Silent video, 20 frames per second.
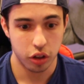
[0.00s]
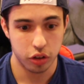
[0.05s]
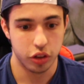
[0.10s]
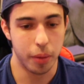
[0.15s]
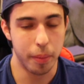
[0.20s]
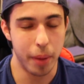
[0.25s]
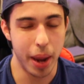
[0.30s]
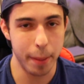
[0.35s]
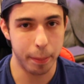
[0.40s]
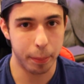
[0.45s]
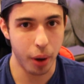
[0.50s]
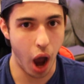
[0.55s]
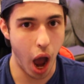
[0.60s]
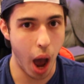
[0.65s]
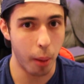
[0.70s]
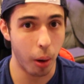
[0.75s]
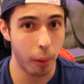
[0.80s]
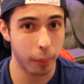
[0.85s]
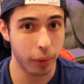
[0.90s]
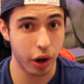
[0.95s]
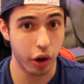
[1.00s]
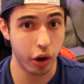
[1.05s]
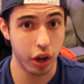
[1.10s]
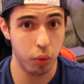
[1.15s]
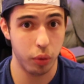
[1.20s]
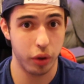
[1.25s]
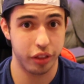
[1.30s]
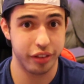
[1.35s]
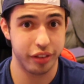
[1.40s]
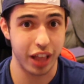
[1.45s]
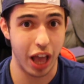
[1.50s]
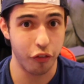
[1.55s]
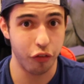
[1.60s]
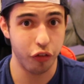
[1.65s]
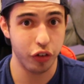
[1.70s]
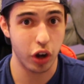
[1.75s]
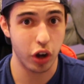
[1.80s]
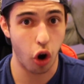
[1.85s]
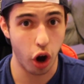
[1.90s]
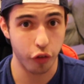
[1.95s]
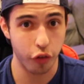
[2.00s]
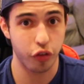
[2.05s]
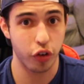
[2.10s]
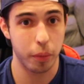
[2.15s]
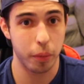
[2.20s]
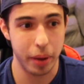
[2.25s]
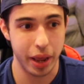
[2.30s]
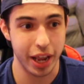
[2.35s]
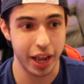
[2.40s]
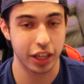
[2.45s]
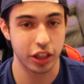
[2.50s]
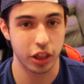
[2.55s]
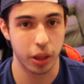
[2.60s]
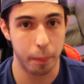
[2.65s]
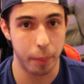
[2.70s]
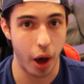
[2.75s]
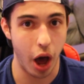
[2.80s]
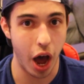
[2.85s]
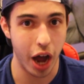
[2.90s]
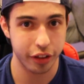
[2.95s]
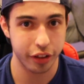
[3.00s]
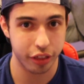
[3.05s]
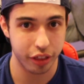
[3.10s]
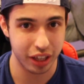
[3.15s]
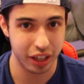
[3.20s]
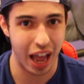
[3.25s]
The main problem really was definitely Hartford being in the box.